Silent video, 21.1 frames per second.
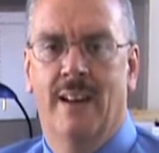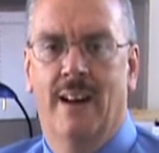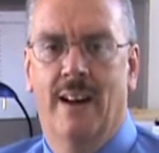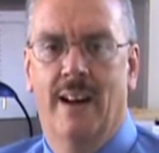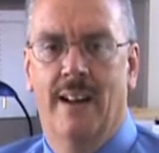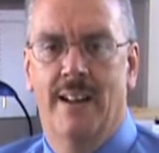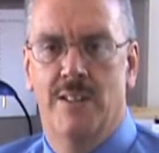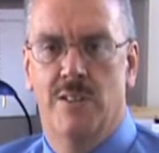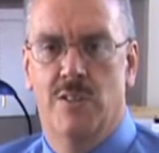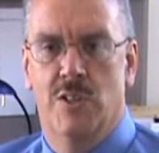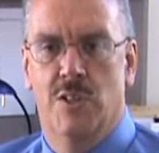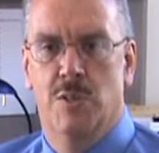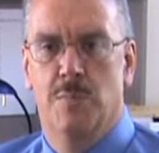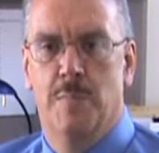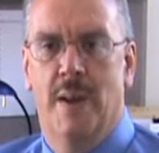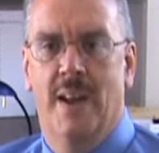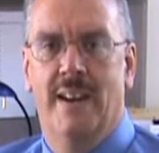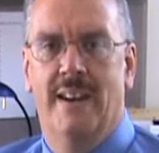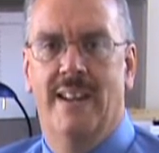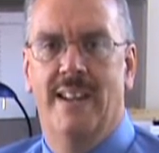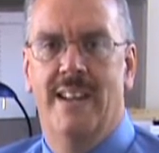It's
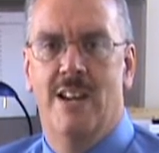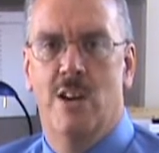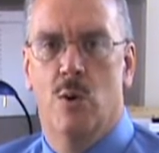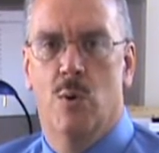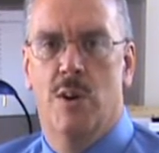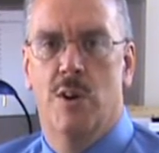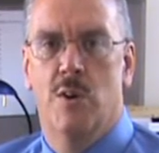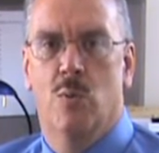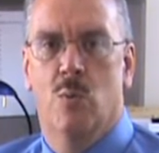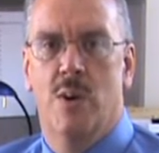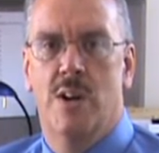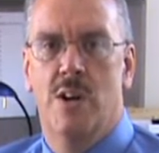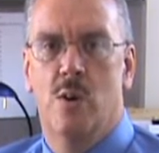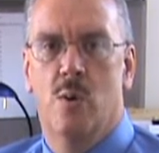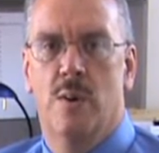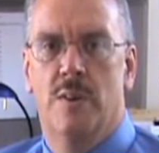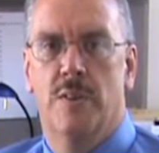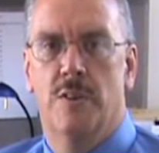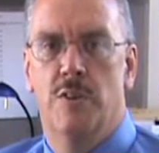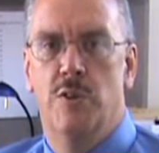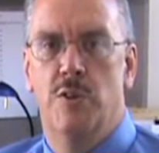expanding. Erie and Reno
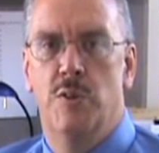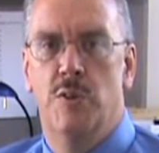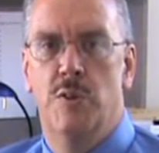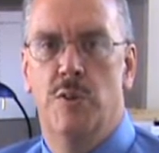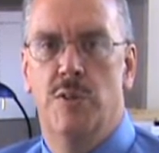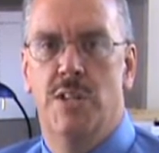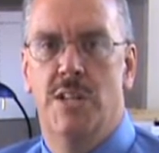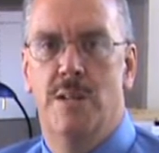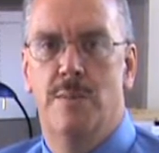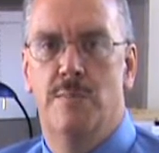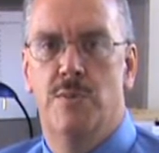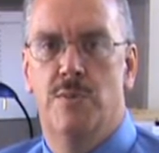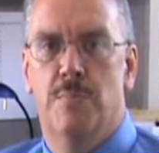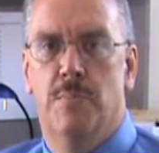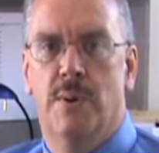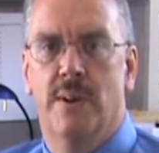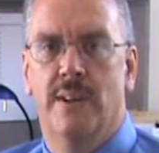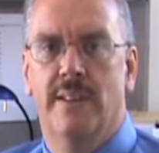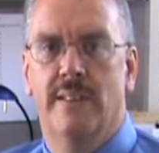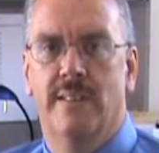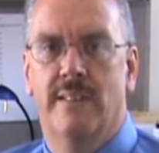are the two new teams,
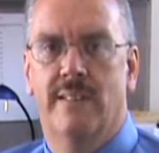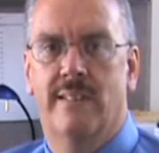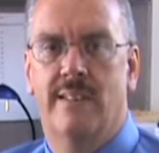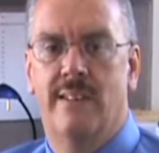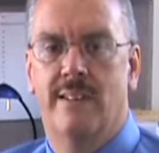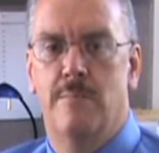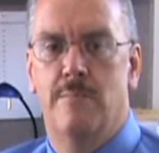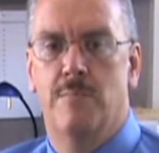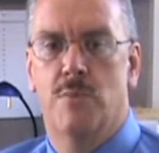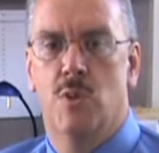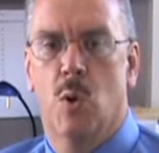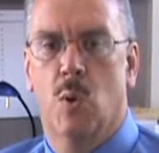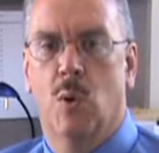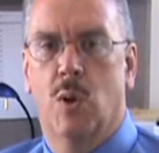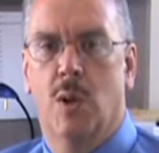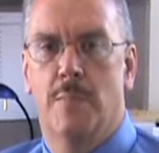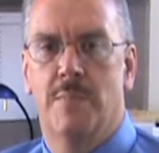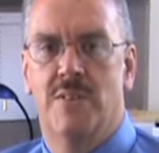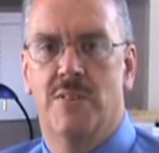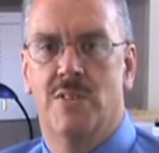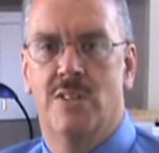bringing the team
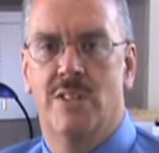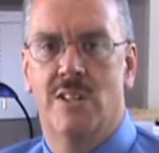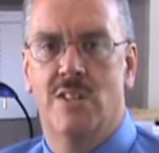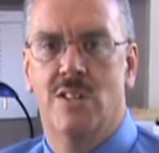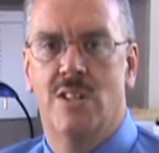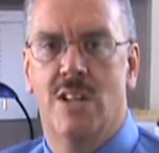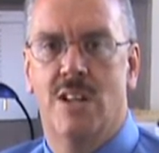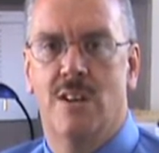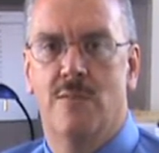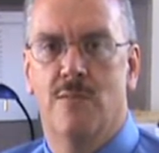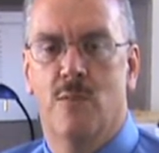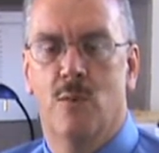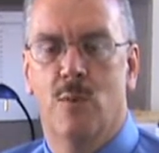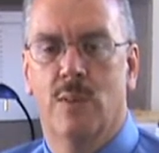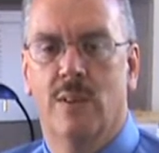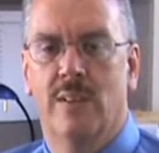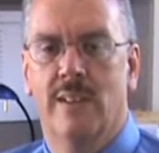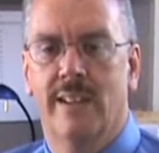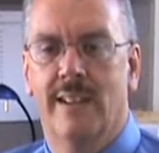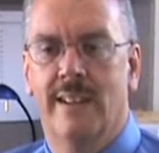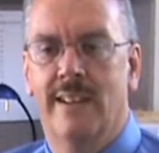total up to 16 for
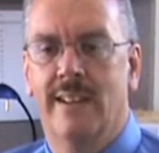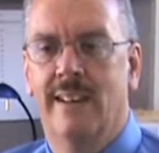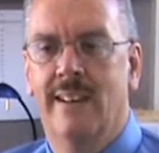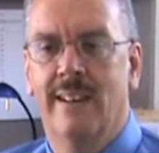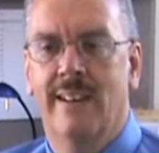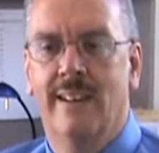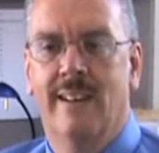the league.